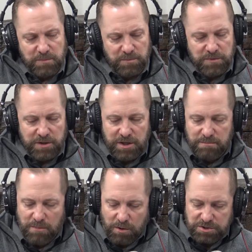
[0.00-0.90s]
The
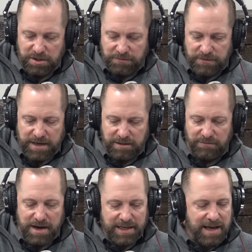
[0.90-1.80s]
most effective,
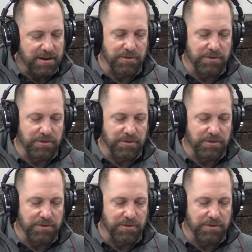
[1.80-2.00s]
and I got to